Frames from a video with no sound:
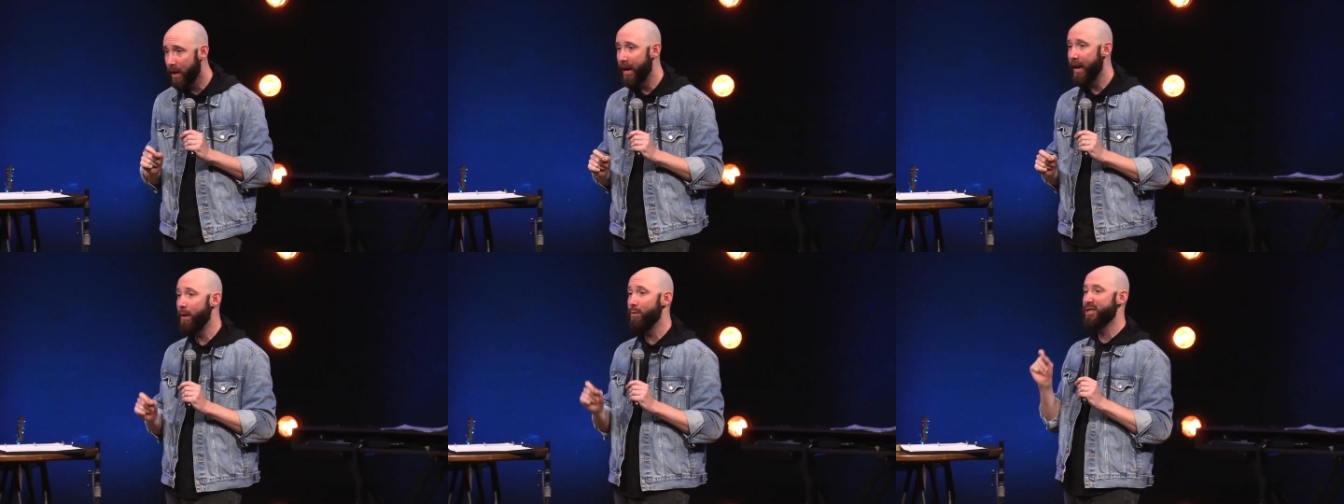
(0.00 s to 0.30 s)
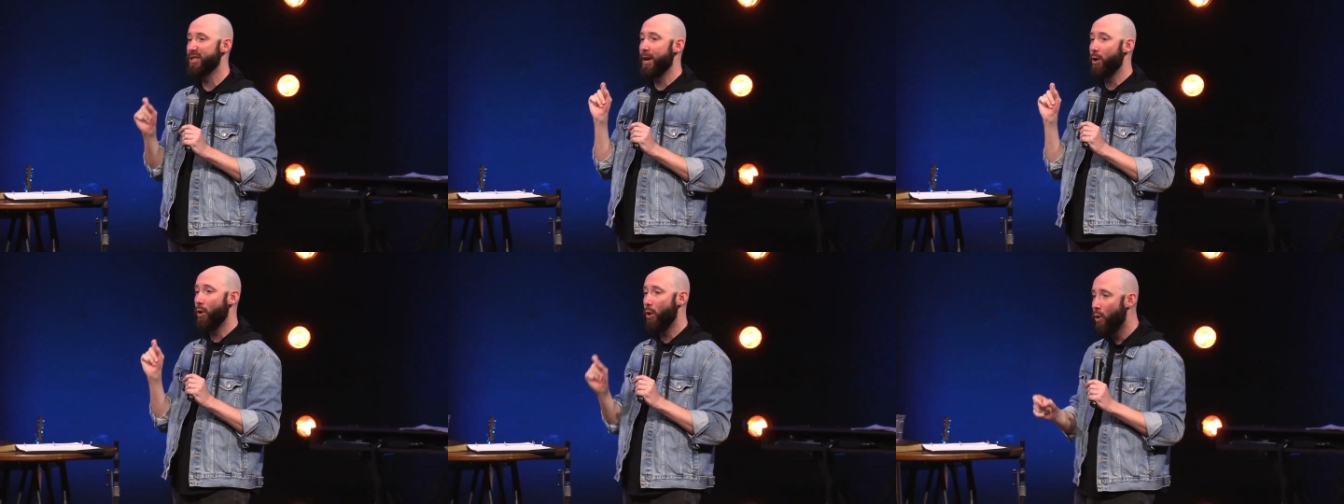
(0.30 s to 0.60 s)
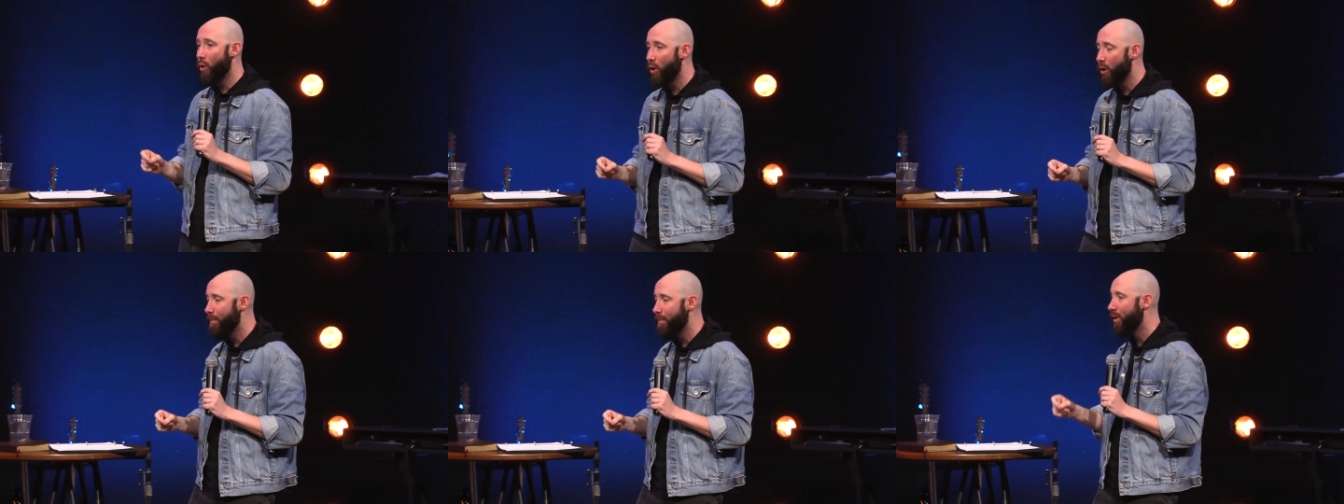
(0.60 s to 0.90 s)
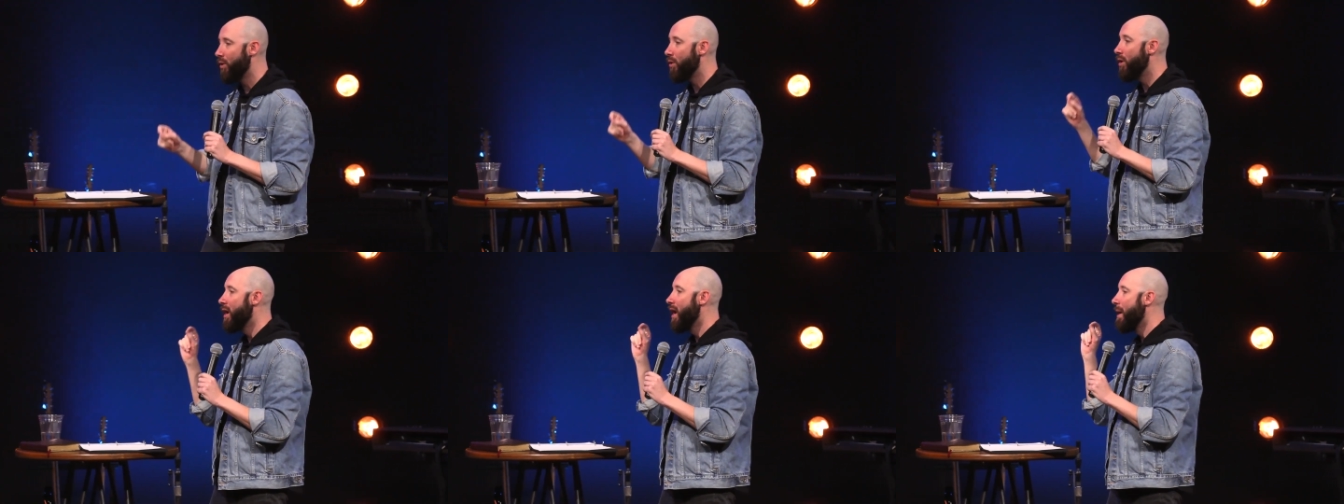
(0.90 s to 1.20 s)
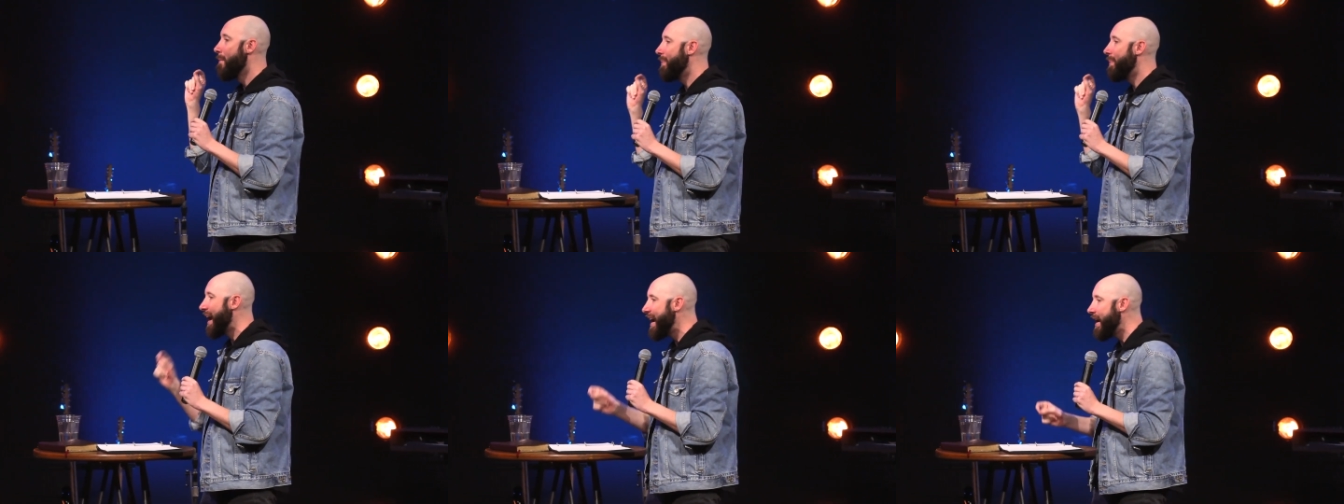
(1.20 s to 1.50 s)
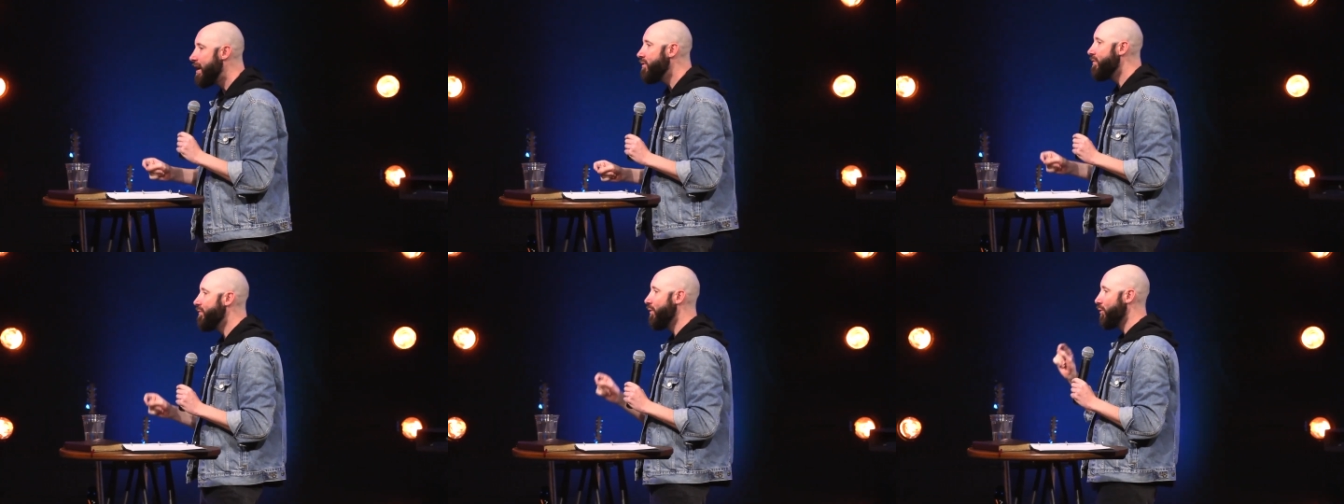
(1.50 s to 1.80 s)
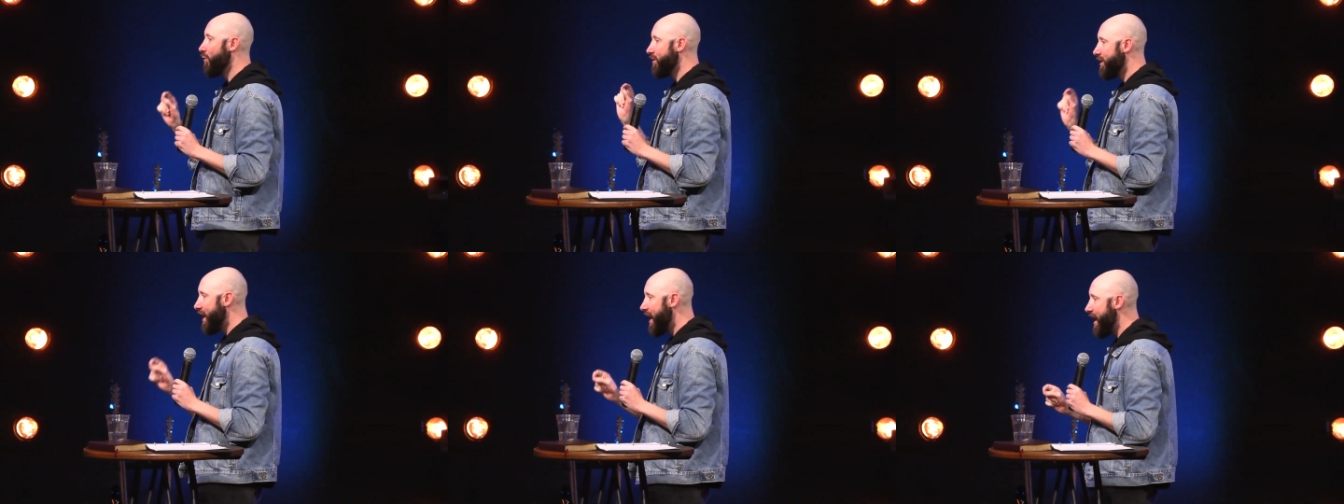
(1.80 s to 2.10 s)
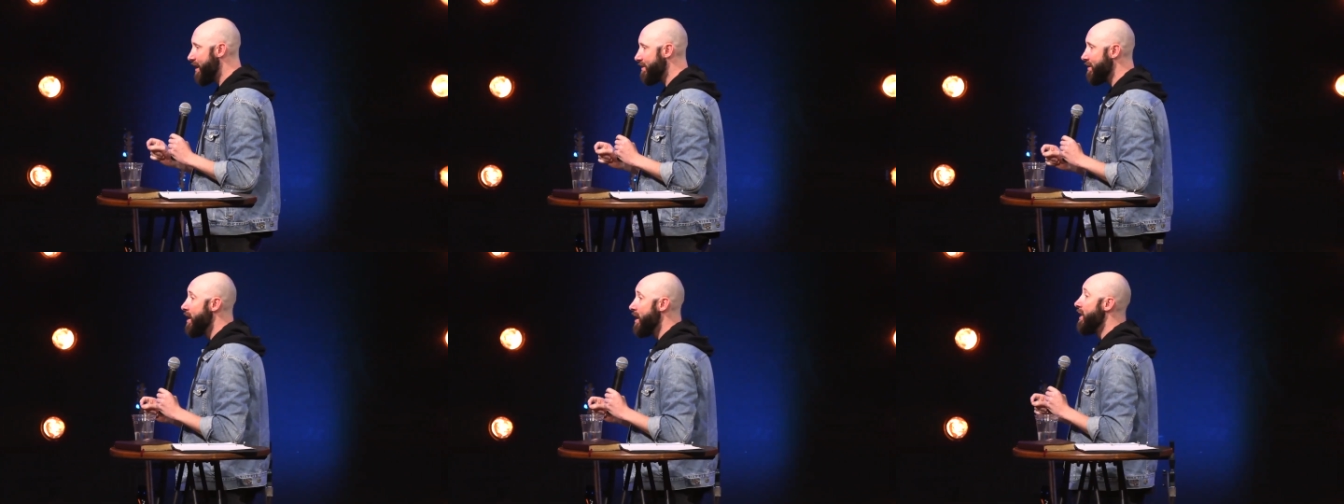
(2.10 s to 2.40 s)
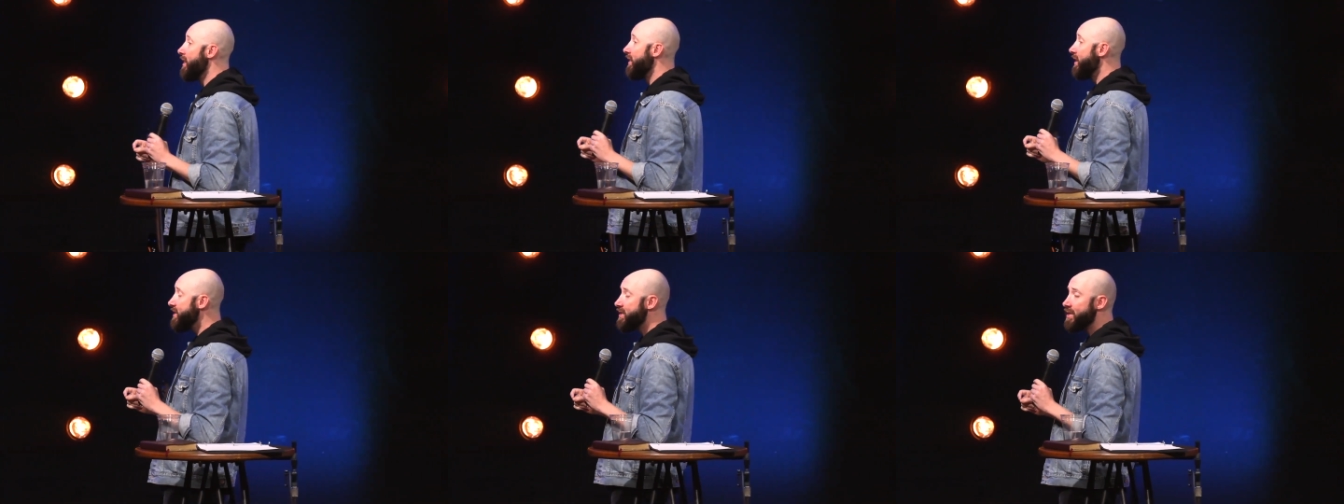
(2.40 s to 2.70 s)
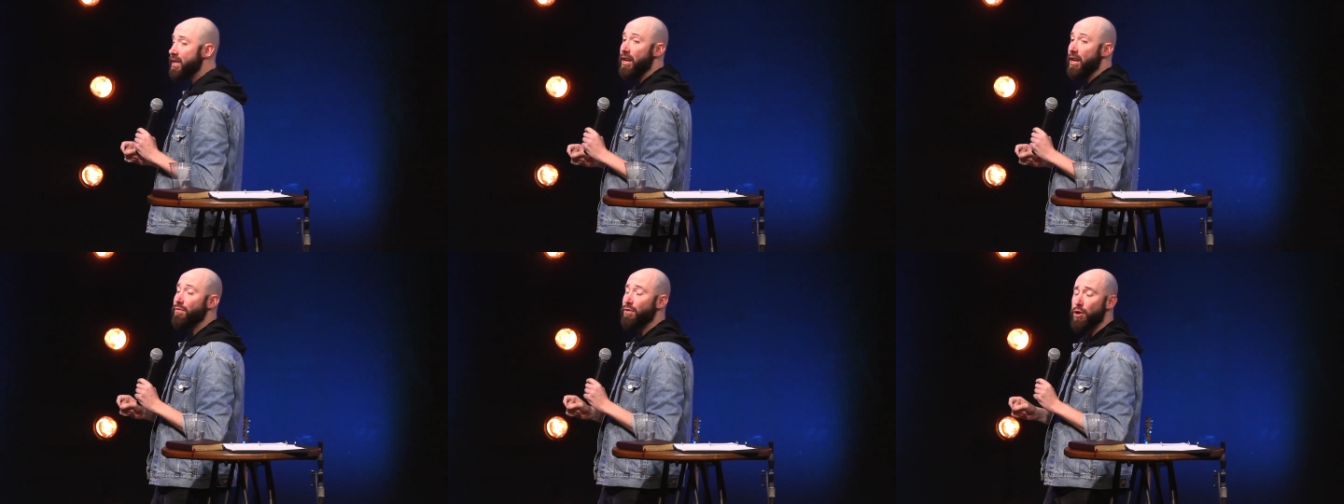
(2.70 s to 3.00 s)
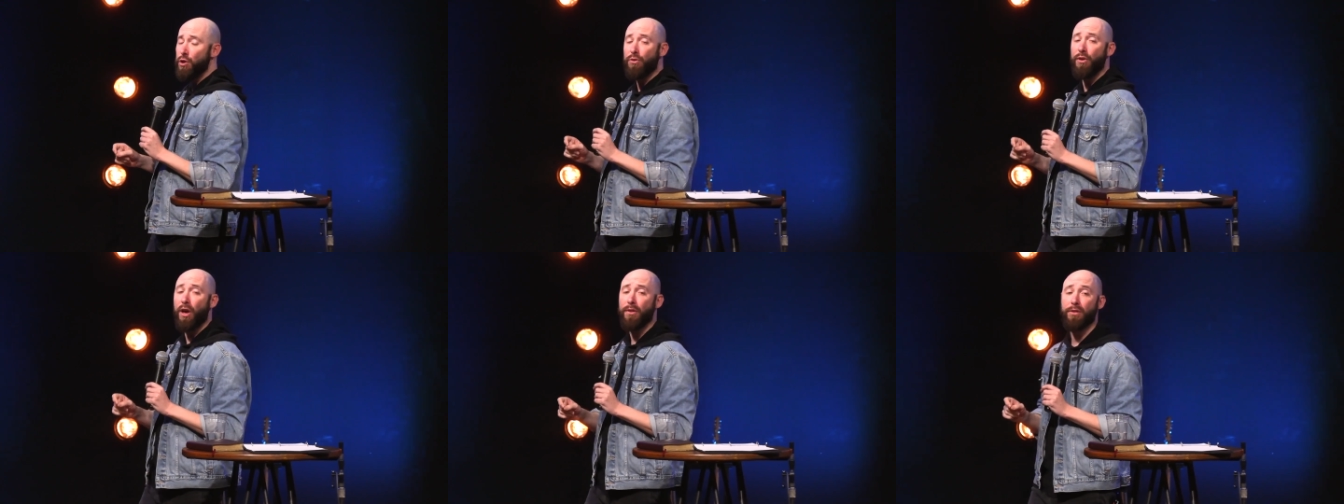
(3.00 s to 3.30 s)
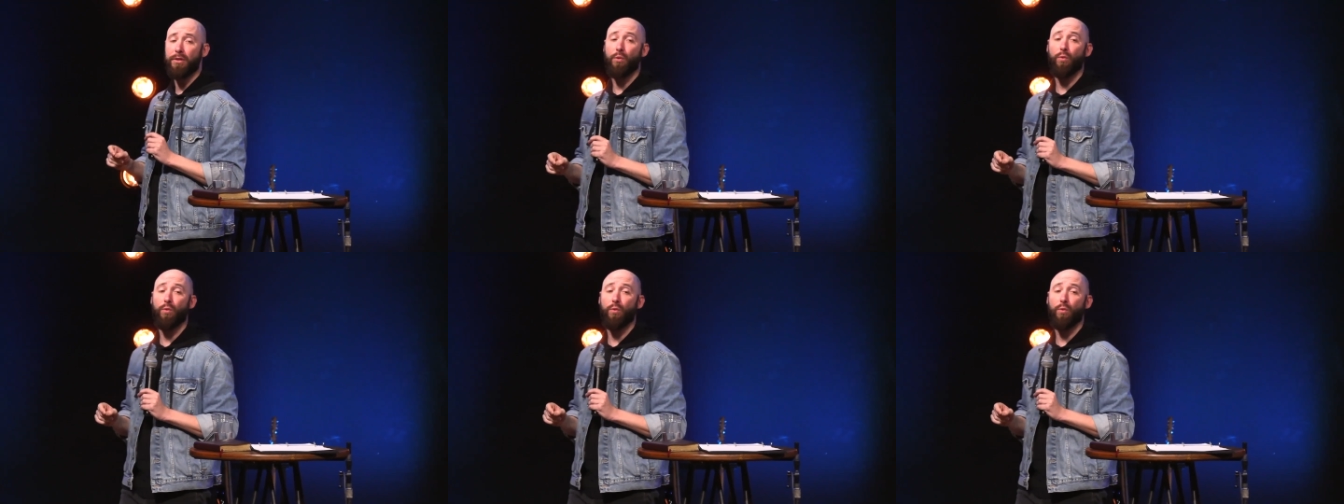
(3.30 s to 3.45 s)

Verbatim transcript: it was a horrible, painful death. Listen, if you thought the